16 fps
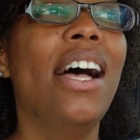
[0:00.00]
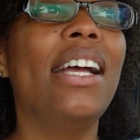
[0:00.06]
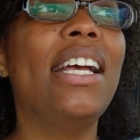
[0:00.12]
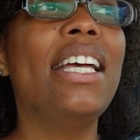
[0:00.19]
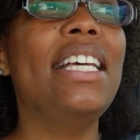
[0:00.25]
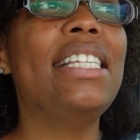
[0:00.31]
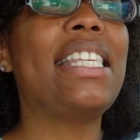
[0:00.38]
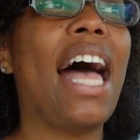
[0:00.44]

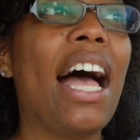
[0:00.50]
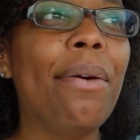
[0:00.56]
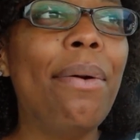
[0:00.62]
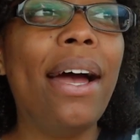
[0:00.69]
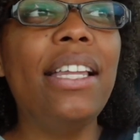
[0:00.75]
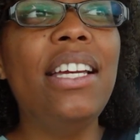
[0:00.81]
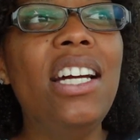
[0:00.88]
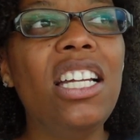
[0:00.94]
Because I
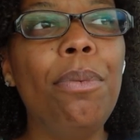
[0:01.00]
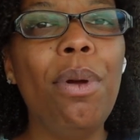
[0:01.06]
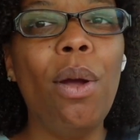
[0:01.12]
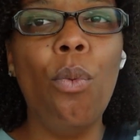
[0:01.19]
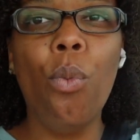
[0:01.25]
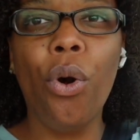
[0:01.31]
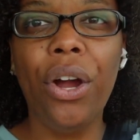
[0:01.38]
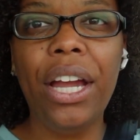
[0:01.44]
probably could have
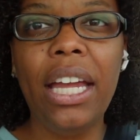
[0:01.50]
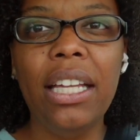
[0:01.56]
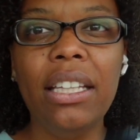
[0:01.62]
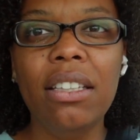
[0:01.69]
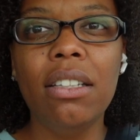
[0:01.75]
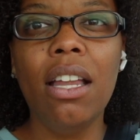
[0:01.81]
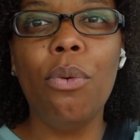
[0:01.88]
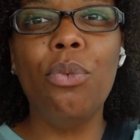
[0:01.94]
been
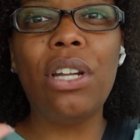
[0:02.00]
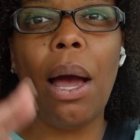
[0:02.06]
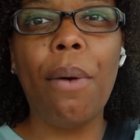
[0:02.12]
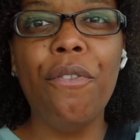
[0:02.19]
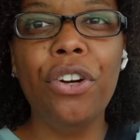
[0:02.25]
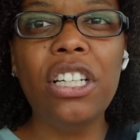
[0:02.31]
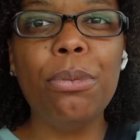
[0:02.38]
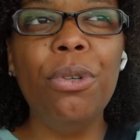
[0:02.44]
working, when I
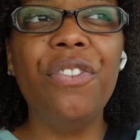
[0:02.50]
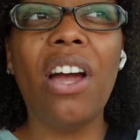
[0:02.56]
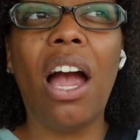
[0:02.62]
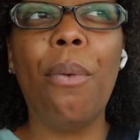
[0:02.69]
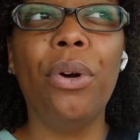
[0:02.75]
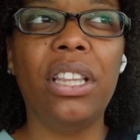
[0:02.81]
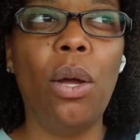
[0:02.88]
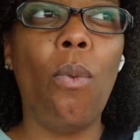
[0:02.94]
first moved here,
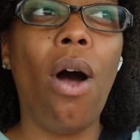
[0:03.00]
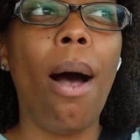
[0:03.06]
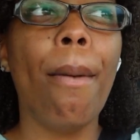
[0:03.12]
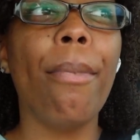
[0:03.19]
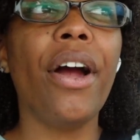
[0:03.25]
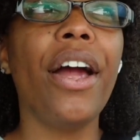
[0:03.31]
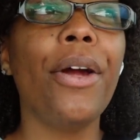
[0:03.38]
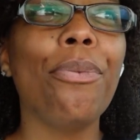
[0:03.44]
I worked at
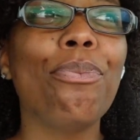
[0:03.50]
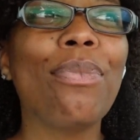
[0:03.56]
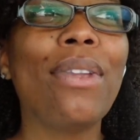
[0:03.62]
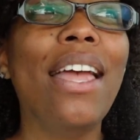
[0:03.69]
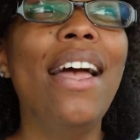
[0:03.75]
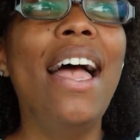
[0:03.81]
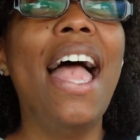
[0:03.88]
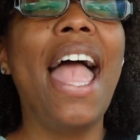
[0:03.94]
Walmart.
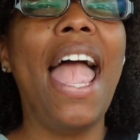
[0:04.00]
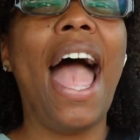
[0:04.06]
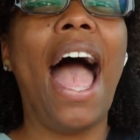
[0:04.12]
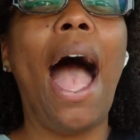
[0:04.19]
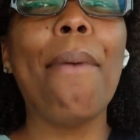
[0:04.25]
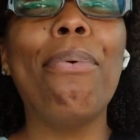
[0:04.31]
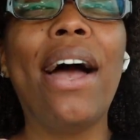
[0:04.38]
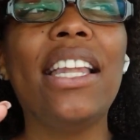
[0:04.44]

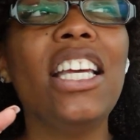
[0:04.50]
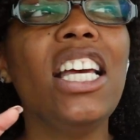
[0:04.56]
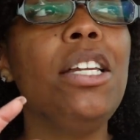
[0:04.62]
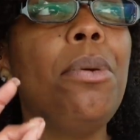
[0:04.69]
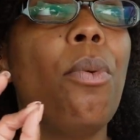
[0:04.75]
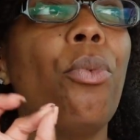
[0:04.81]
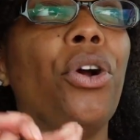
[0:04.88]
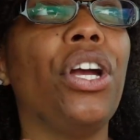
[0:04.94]
I probably could
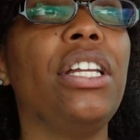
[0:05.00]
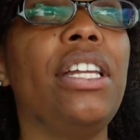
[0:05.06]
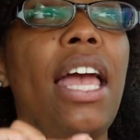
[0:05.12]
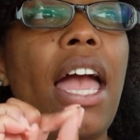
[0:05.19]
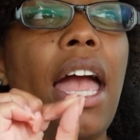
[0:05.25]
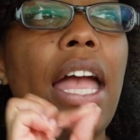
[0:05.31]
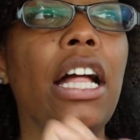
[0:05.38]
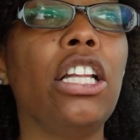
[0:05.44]
have been working
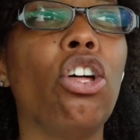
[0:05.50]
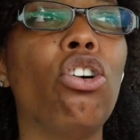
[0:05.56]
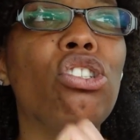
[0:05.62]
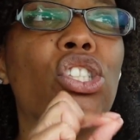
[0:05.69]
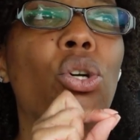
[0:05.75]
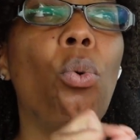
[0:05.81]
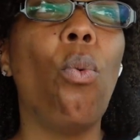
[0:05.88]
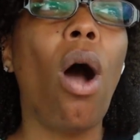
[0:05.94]
at a
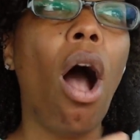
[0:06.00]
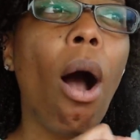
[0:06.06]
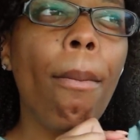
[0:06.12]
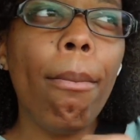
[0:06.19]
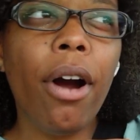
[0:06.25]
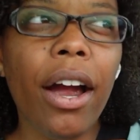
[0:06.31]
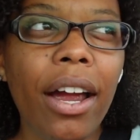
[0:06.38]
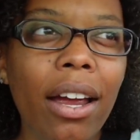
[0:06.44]
closer
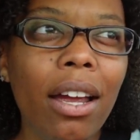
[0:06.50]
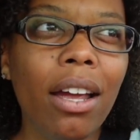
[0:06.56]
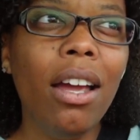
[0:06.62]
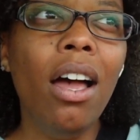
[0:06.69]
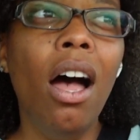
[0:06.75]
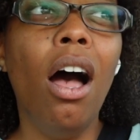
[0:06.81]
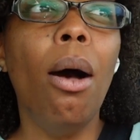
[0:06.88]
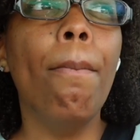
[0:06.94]
Walmart.
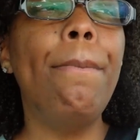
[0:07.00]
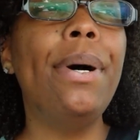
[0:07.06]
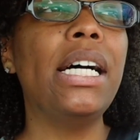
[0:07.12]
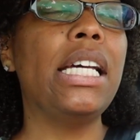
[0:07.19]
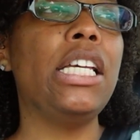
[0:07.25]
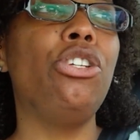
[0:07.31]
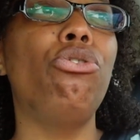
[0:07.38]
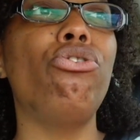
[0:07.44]

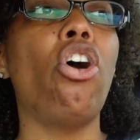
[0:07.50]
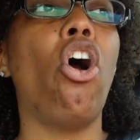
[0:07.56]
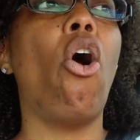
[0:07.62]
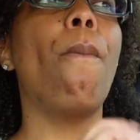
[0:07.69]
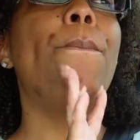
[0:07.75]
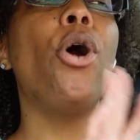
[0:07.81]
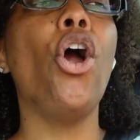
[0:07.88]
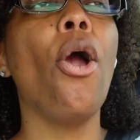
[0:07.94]
But, you
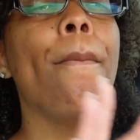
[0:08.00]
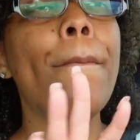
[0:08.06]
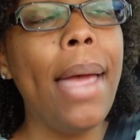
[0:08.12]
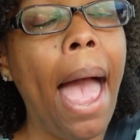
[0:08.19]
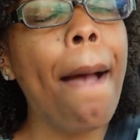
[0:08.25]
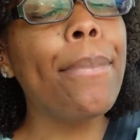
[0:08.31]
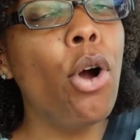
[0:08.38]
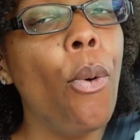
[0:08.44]
know, per
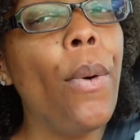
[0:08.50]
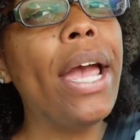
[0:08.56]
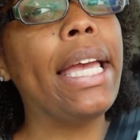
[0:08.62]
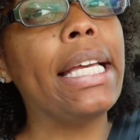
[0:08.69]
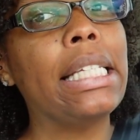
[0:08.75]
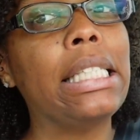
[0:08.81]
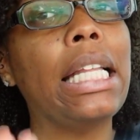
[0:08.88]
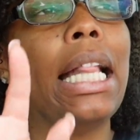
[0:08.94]

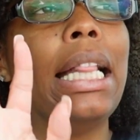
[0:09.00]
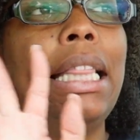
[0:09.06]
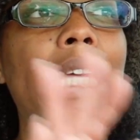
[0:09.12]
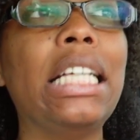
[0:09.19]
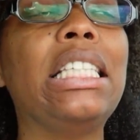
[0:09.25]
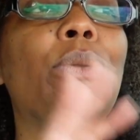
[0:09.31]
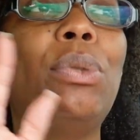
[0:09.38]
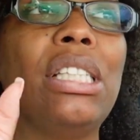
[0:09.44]
MapQuest,
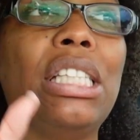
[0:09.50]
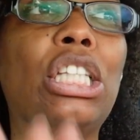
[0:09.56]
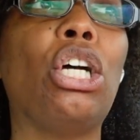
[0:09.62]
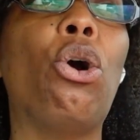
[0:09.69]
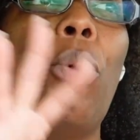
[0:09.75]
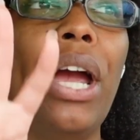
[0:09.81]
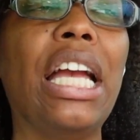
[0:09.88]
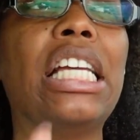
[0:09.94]
this was the
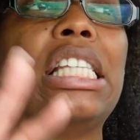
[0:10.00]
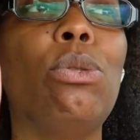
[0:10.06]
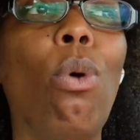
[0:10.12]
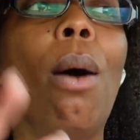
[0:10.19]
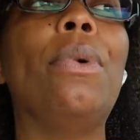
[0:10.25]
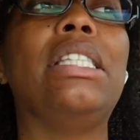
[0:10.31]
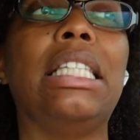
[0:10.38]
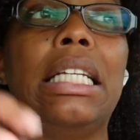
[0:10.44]
quickest
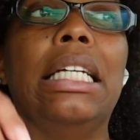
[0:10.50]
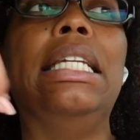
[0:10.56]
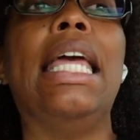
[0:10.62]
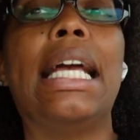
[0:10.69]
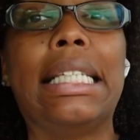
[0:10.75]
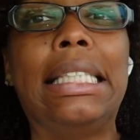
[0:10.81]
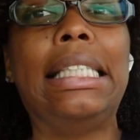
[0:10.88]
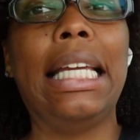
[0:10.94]
one was in the
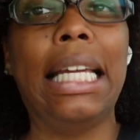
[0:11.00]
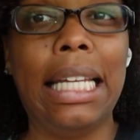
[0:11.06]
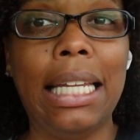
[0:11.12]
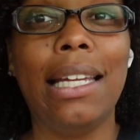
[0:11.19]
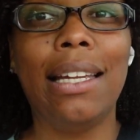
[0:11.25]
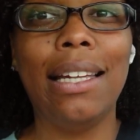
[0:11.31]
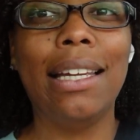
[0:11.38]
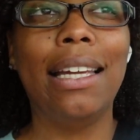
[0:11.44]
next
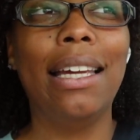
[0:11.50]
city.